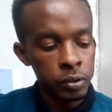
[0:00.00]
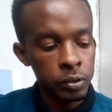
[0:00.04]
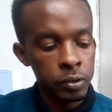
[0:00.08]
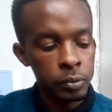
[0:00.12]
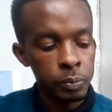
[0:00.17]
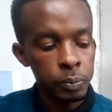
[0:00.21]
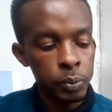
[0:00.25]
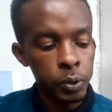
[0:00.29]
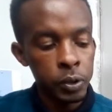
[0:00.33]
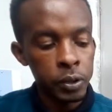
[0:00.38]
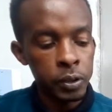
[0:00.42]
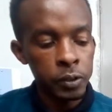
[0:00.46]

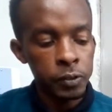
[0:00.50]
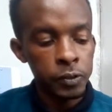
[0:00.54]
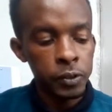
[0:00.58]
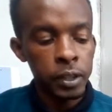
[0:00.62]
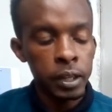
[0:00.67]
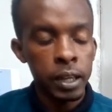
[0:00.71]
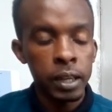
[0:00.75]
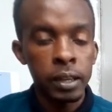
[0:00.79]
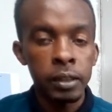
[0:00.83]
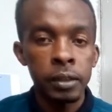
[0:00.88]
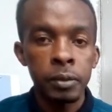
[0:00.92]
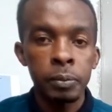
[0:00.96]
pointer
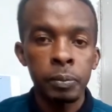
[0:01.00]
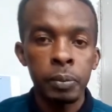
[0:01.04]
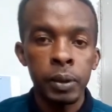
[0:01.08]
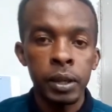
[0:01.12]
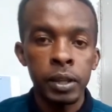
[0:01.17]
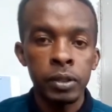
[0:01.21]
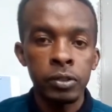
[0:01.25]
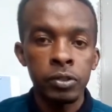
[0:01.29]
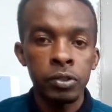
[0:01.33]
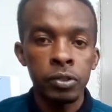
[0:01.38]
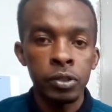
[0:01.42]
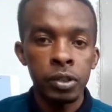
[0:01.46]
finger playing
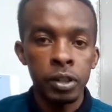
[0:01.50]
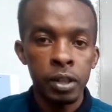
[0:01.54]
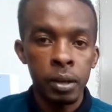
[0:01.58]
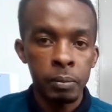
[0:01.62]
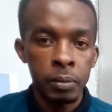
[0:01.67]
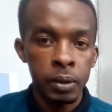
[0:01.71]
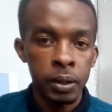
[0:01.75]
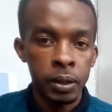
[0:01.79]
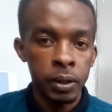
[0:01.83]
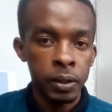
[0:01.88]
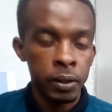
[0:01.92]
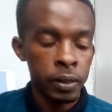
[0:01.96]
string
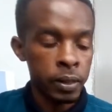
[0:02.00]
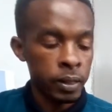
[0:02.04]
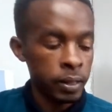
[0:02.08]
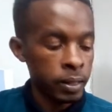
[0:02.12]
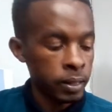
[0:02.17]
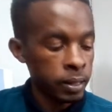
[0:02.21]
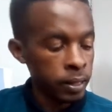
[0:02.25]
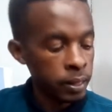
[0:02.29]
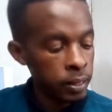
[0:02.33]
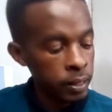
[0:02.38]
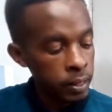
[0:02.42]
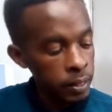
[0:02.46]
number
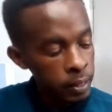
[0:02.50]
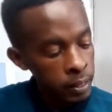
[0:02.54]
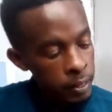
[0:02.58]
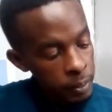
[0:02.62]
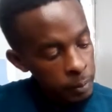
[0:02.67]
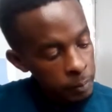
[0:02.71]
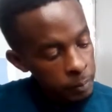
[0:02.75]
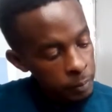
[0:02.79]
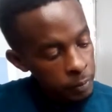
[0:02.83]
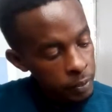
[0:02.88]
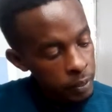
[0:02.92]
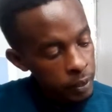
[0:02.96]

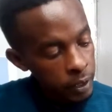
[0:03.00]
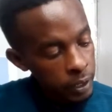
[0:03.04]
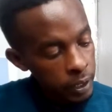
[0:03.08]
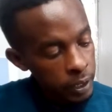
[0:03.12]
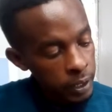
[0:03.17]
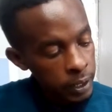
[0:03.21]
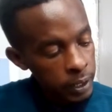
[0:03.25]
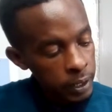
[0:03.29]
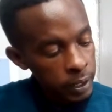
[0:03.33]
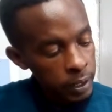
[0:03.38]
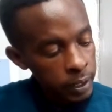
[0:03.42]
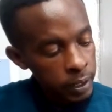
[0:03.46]

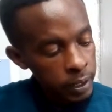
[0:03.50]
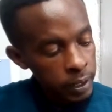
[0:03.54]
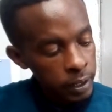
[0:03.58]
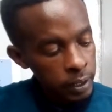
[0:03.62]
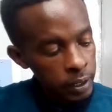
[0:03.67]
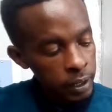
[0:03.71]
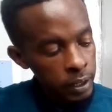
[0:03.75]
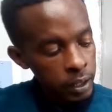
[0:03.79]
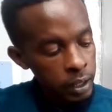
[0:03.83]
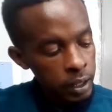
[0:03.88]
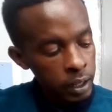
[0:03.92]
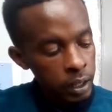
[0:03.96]
3
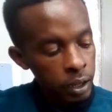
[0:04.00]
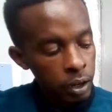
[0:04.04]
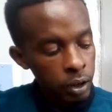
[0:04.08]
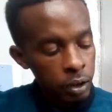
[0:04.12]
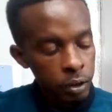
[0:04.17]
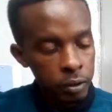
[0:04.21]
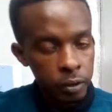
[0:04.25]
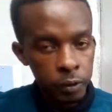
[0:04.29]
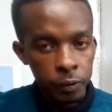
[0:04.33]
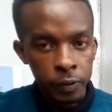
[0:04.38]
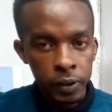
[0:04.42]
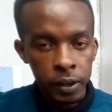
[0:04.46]
on
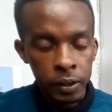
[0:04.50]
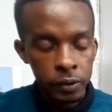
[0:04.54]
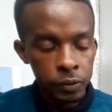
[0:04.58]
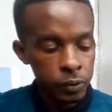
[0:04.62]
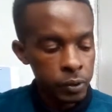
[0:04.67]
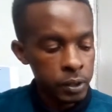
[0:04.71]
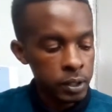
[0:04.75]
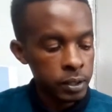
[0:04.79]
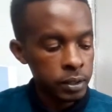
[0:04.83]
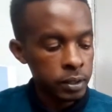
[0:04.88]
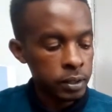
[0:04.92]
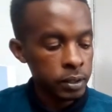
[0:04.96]
the first
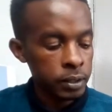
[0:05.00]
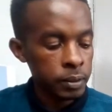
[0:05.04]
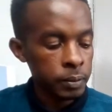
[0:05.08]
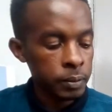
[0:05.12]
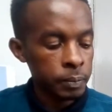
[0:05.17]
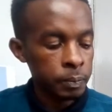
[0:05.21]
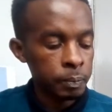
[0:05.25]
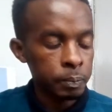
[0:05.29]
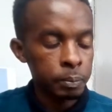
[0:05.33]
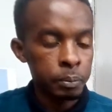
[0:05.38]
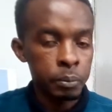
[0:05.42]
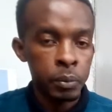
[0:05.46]
fret.
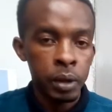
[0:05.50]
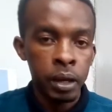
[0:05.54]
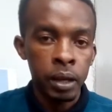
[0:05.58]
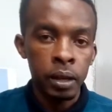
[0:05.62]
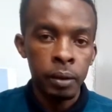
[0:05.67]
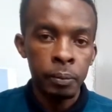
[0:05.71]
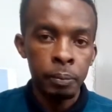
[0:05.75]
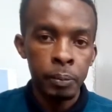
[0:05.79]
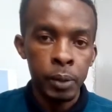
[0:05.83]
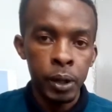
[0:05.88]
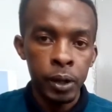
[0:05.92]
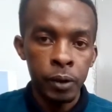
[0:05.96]
My
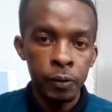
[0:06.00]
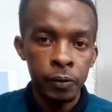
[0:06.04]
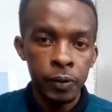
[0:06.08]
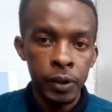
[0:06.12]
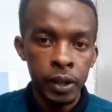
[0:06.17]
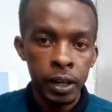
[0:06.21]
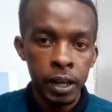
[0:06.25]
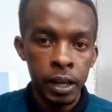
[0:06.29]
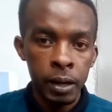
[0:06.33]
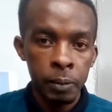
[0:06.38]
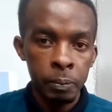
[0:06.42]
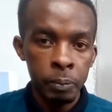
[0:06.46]
middle
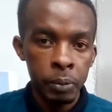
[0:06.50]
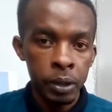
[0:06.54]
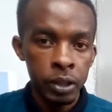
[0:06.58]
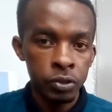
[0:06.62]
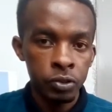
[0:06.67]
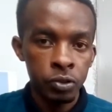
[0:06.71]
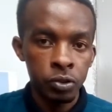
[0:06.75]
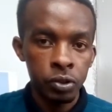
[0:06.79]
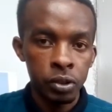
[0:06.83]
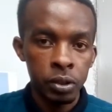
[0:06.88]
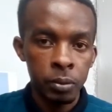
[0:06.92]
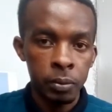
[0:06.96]
finger playing
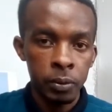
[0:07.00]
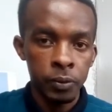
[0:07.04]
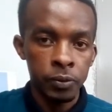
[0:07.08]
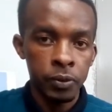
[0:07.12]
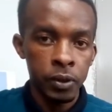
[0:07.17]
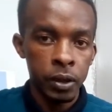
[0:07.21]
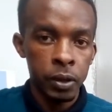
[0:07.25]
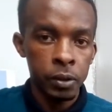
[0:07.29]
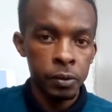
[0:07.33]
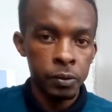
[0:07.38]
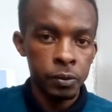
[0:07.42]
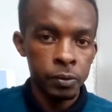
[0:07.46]
string number
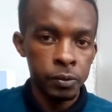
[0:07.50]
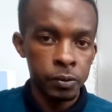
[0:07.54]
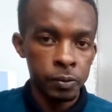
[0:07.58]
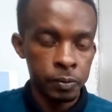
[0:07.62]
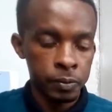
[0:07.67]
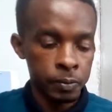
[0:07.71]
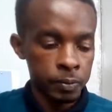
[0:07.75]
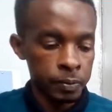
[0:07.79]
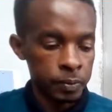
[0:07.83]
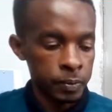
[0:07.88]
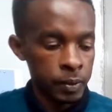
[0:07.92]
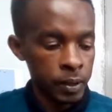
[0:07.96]
5
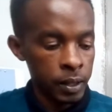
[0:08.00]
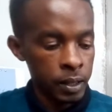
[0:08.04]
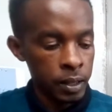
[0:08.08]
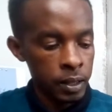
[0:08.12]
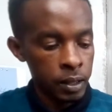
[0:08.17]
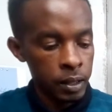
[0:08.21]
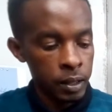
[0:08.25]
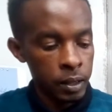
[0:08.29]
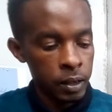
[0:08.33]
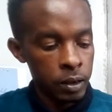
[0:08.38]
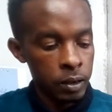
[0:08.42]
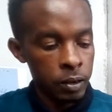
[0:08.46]

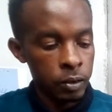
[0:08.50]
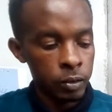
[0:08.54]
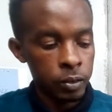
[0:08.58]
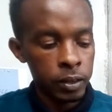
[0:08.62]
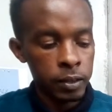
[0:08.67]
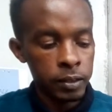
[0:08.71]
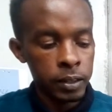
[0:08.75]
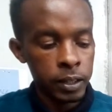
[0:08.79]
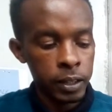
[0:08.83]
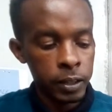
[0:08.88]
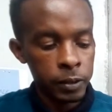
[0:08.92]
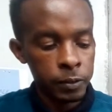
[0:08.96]
on the
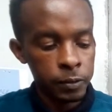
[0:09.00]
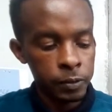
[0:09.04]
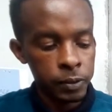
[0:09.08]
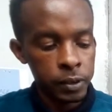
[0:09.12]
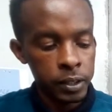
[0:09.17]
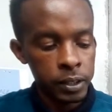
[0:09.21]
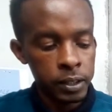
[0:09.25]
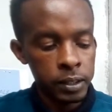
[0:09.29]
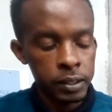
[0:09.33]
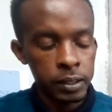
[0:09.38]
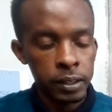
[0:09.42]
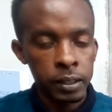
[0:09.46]
second
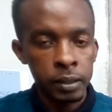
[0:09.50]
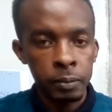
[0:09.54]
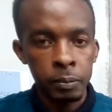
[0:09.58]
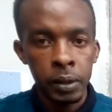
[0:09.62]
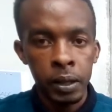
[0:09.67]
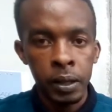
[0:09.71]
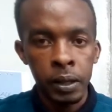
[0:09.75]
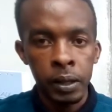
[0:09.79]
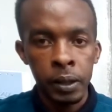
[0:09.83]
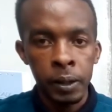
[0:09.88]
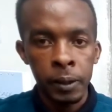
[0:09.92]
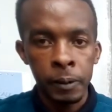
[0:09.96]
fret, and
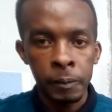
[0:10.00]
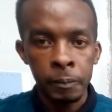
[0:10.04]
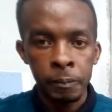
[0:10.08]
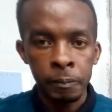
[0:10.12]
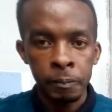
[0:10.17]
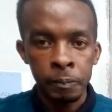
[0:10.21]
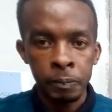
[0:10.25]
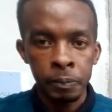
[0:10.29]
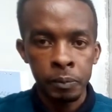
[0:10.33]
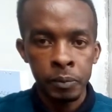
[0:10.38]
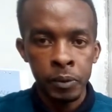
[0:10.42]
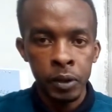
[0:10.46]
my
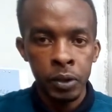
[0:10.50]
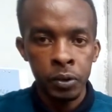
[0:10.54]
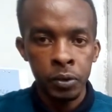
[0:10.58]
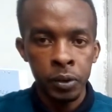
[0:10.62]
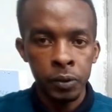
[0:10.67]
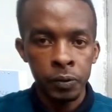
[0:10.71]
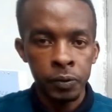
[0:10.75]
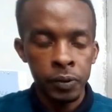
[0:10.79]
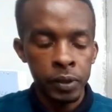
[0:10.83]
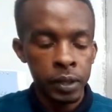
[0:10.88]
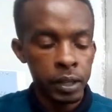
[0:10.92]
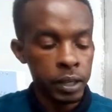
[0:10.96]
ring
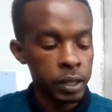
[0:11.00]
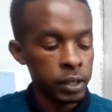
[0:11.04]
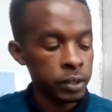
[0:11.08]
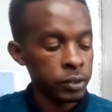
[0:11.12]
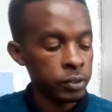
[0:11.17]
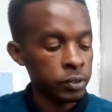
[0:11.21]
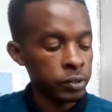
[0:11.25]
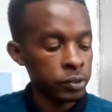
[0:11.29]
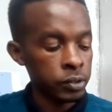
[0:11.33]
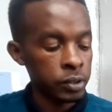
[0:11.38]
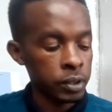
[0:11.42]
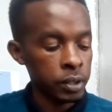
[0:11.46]
finger
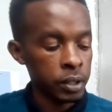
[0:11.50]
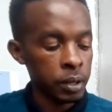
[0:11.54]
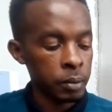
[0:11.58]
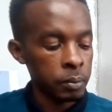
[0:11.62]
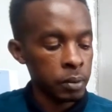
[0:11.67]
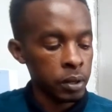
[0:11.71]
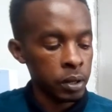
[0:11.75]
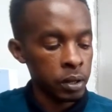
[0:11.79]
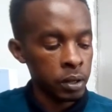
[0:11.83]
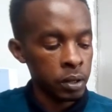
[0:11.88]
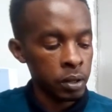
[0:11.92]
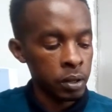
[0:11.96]
string number